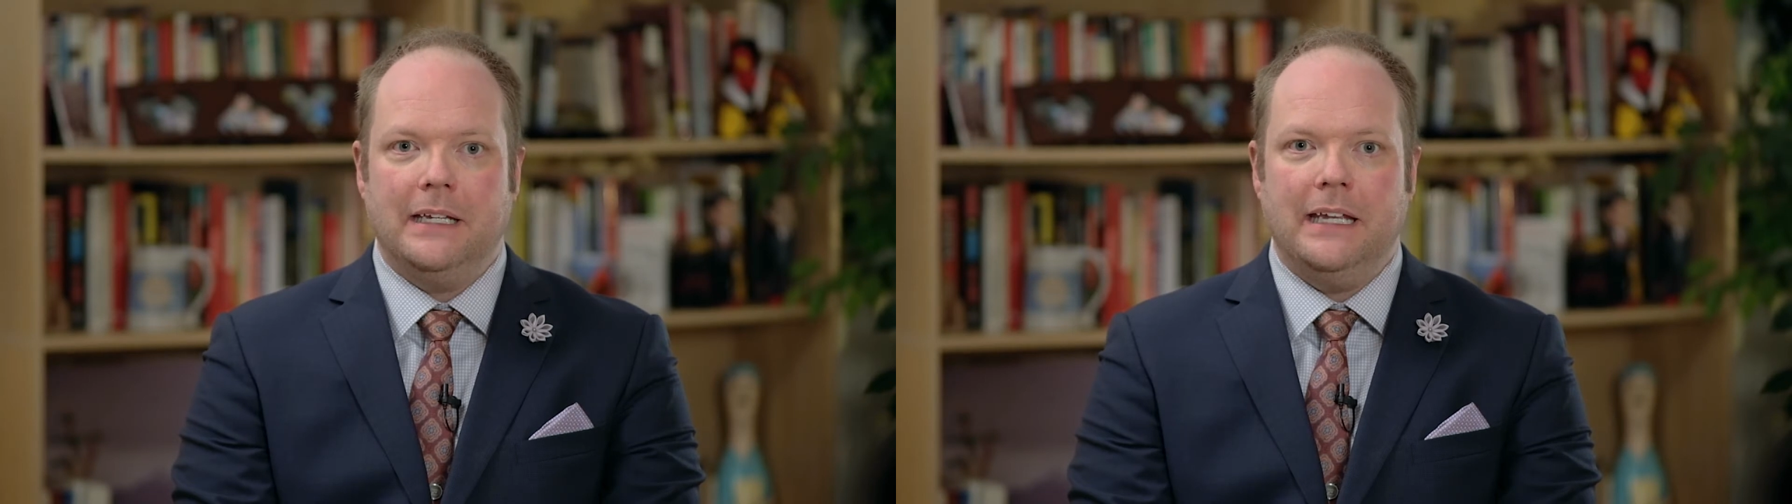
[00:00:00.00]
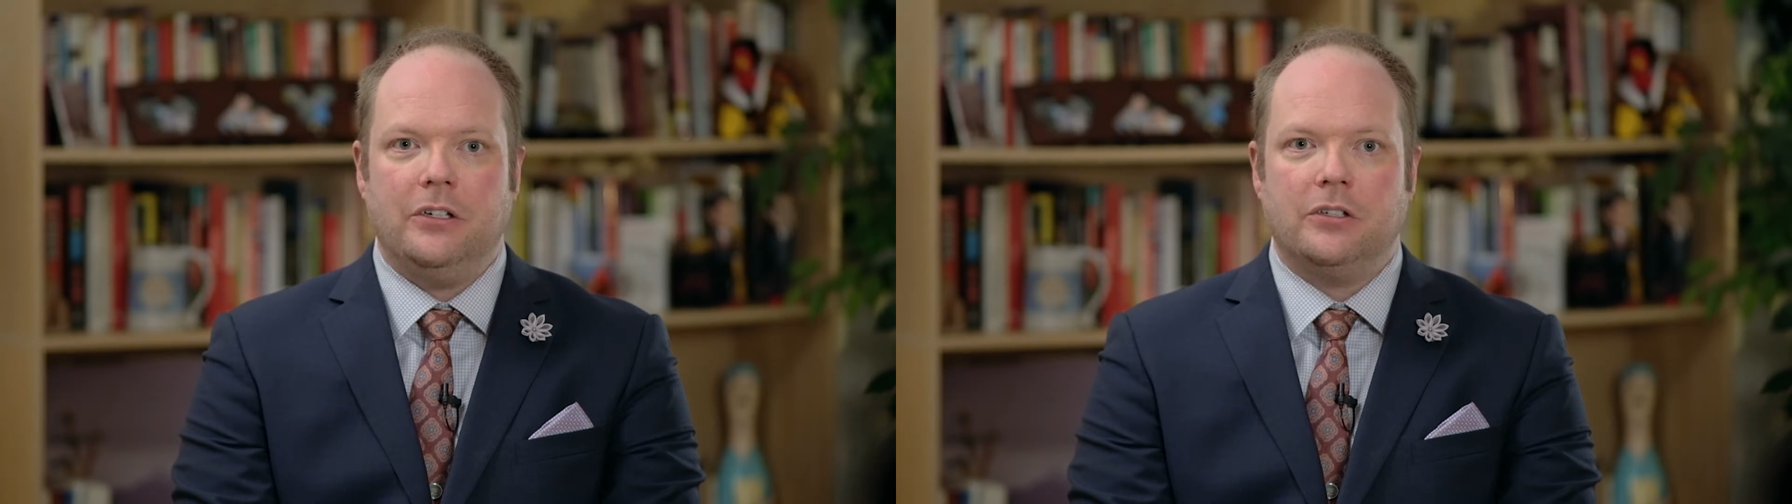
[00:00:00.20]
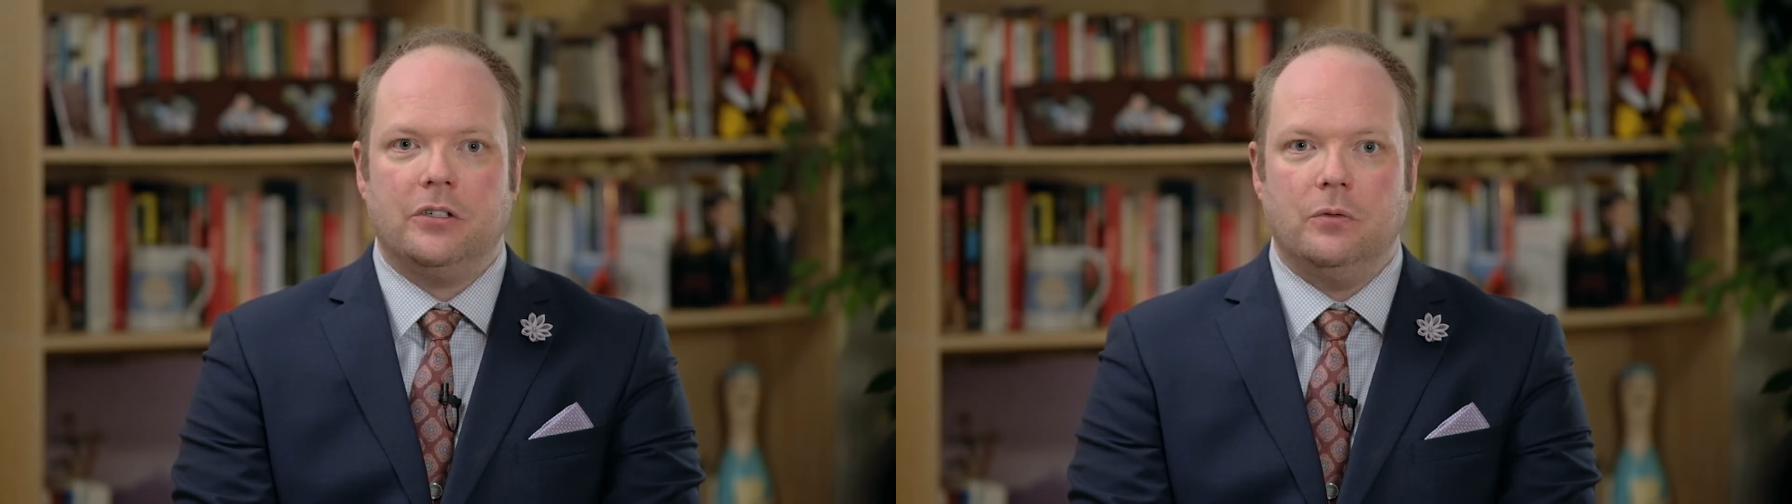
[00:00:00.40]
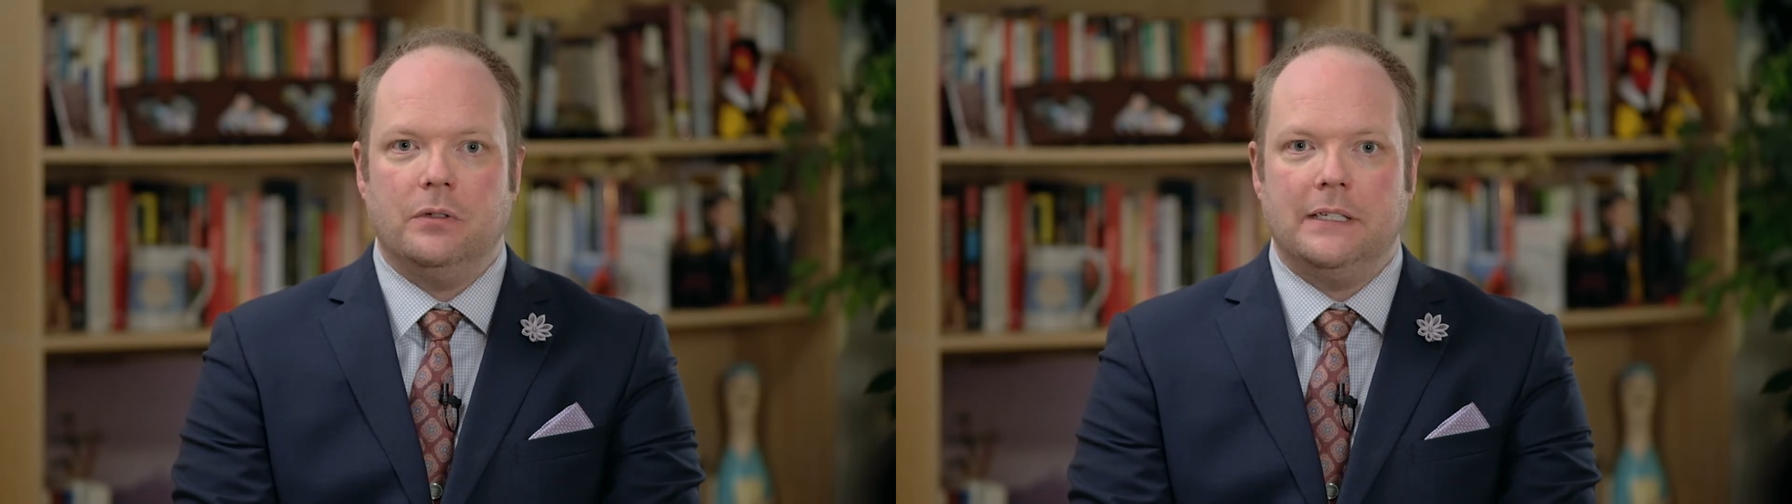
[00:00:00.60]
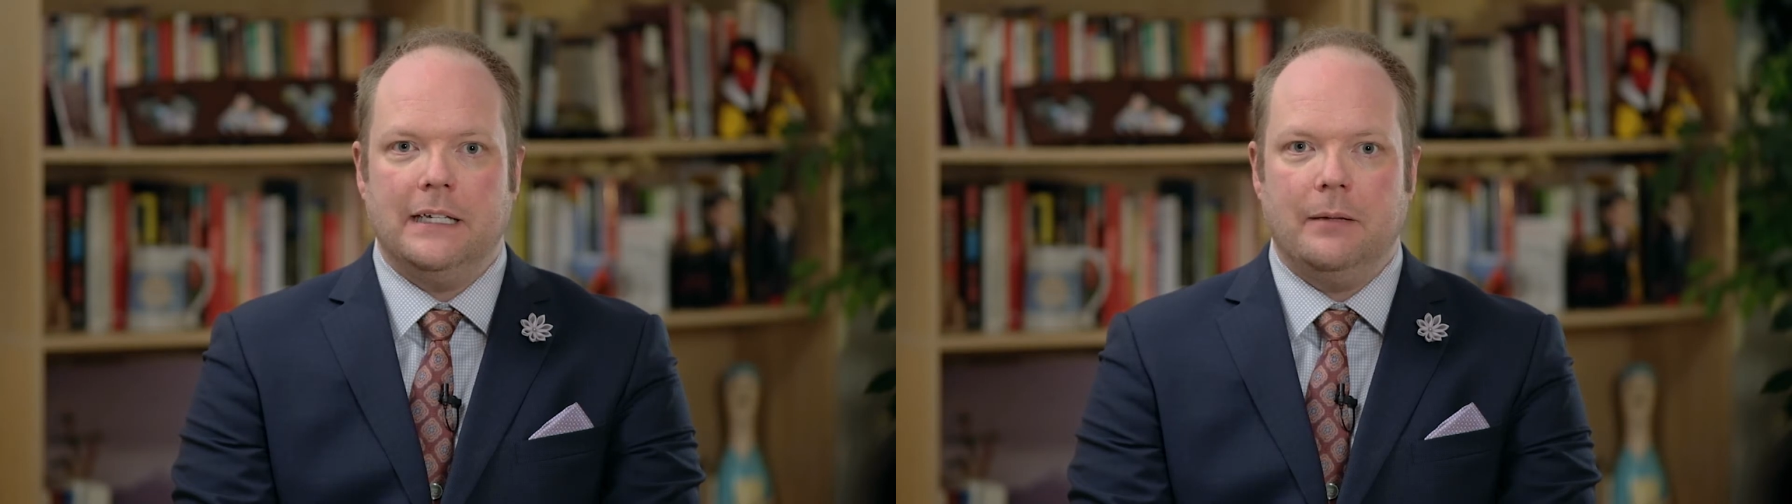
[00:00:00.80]
each
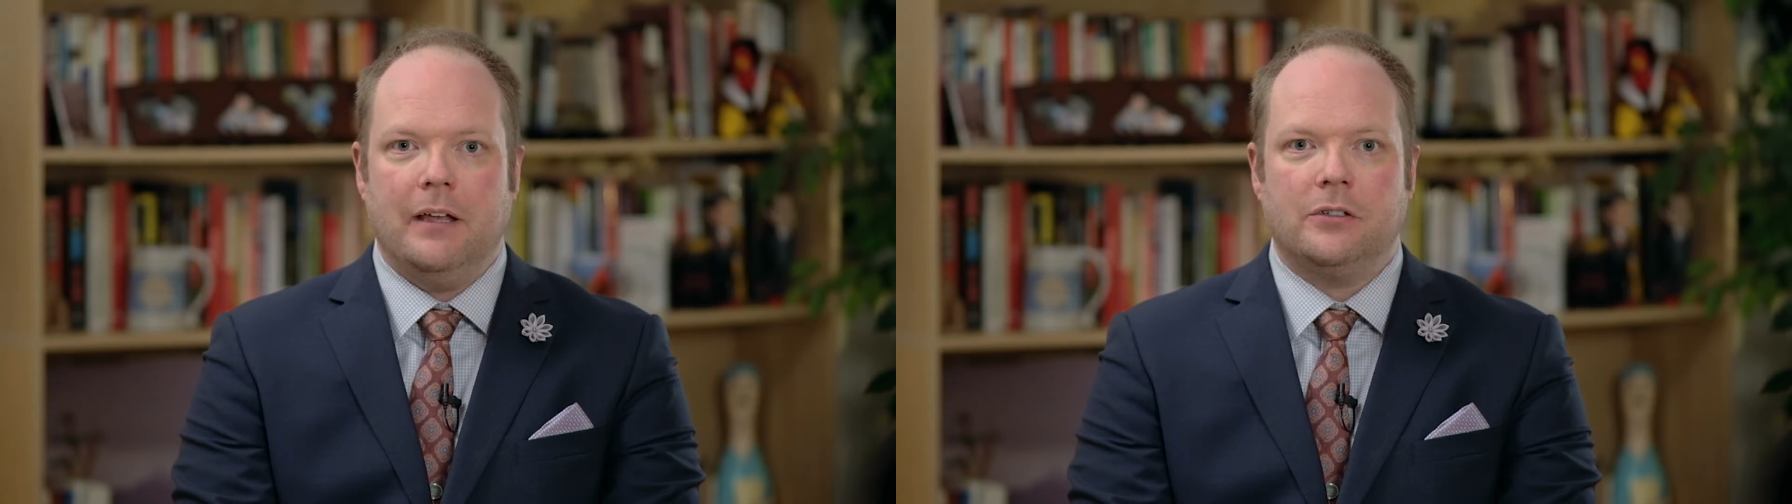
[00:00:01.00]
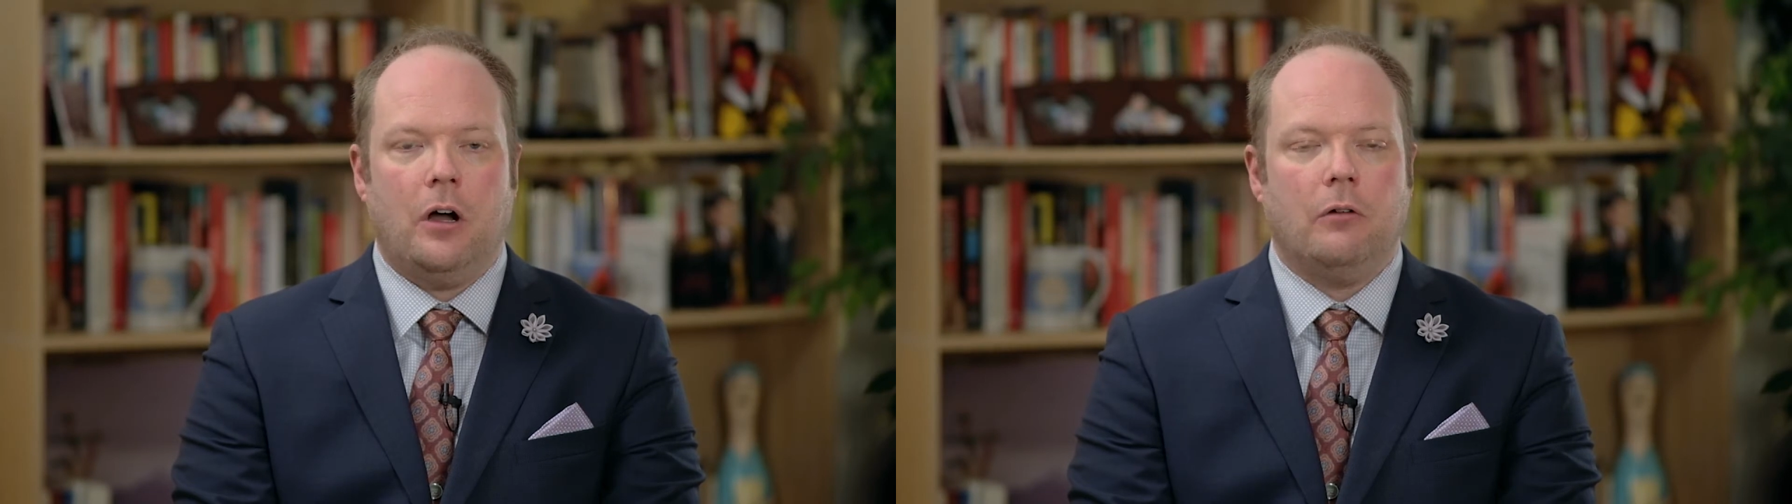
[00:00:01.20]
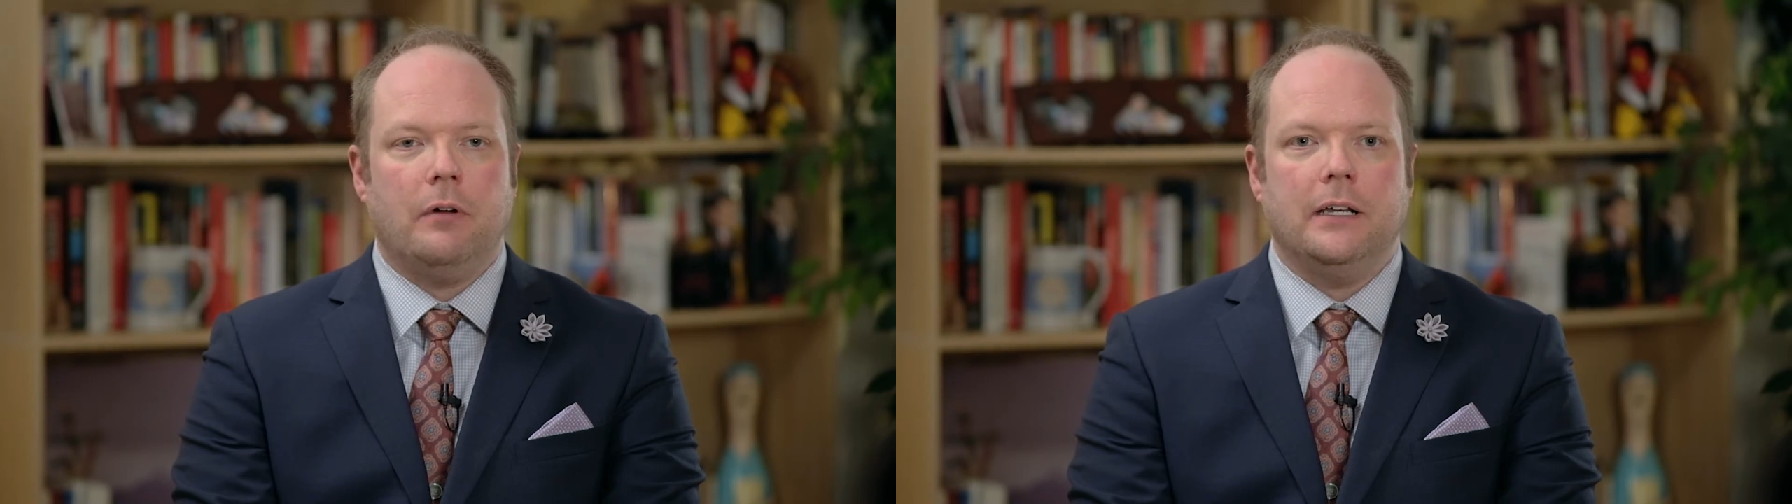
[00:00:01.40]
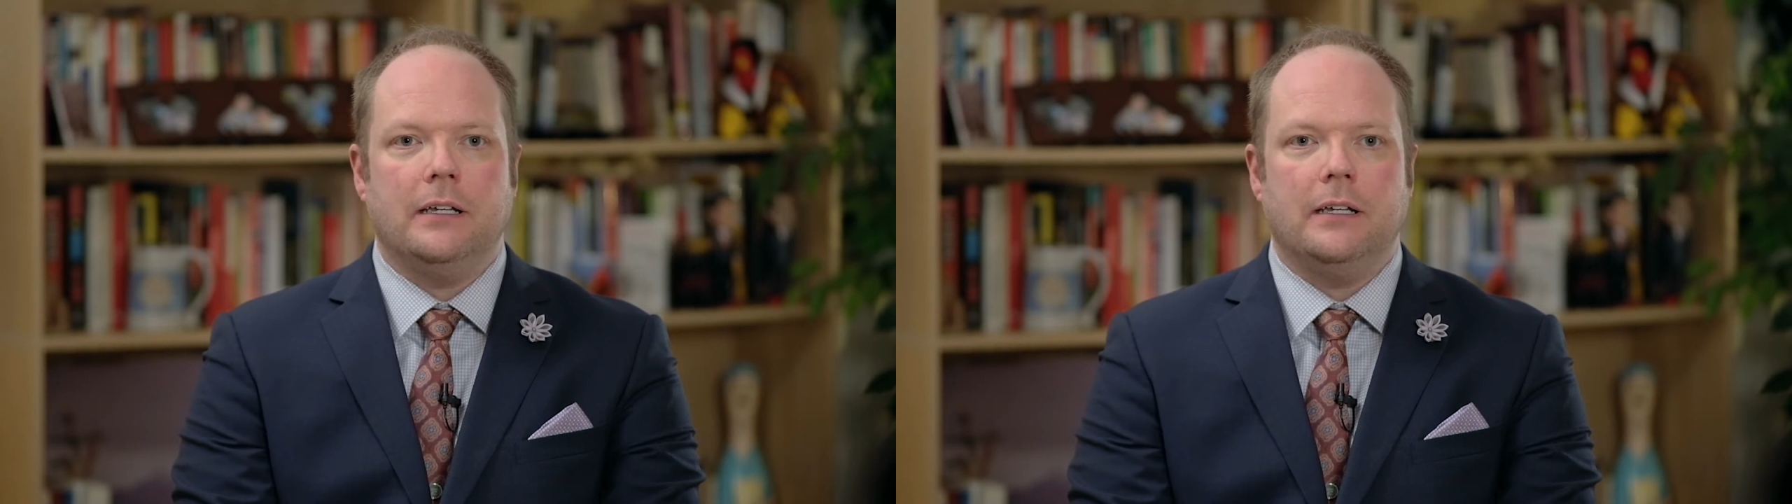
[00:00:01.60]
student team has already